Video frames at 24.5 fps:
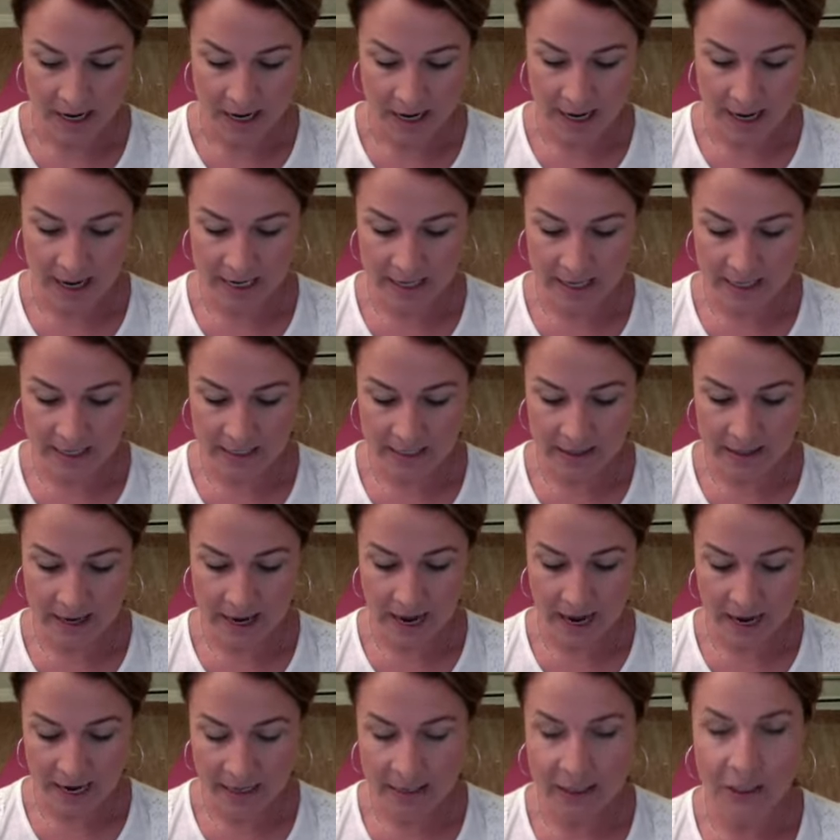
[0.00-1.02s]
And
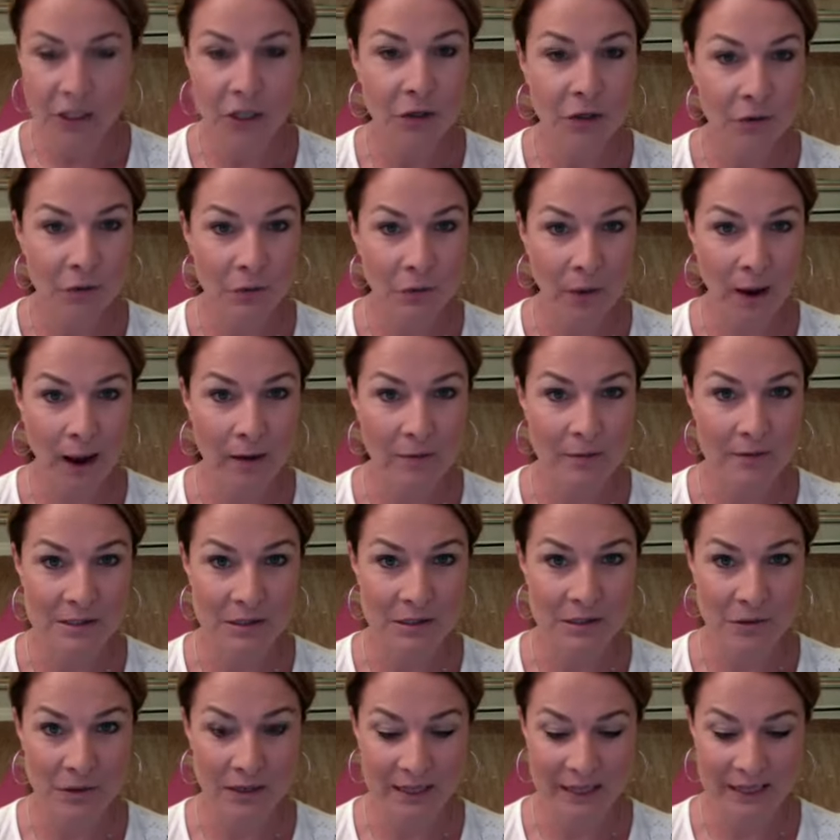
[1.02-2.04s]
I knew I was
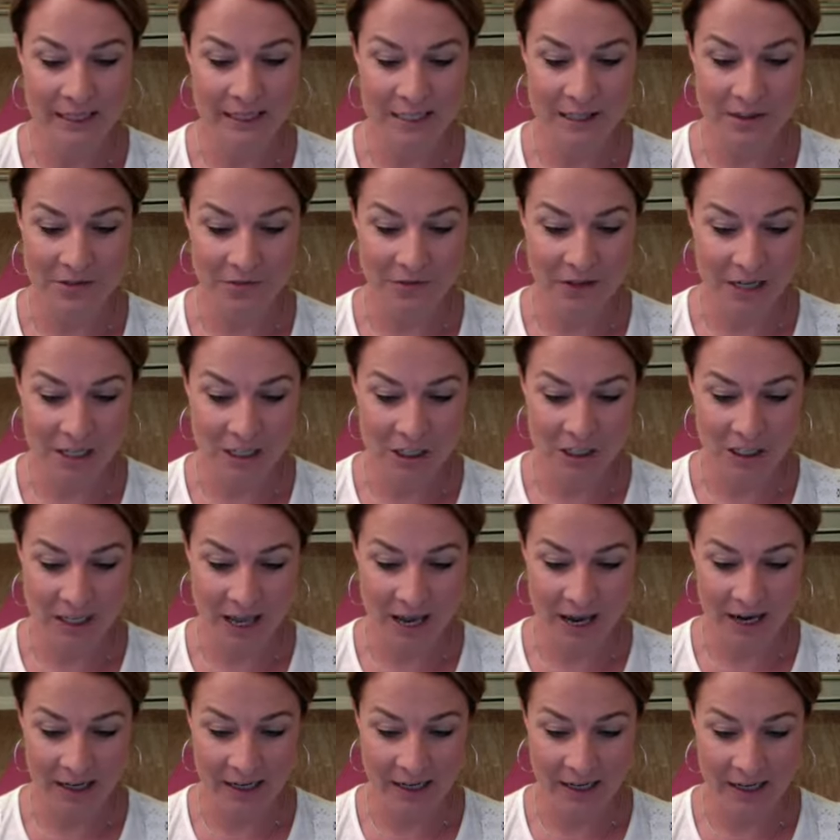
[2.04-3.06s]
going to get to the finish
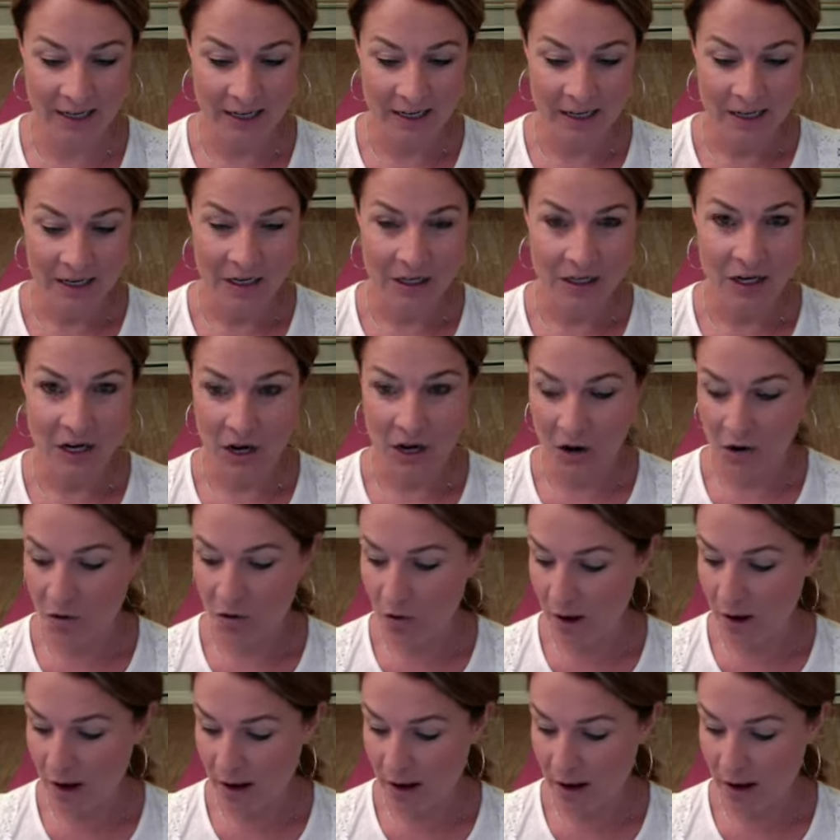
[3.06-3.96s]
line, even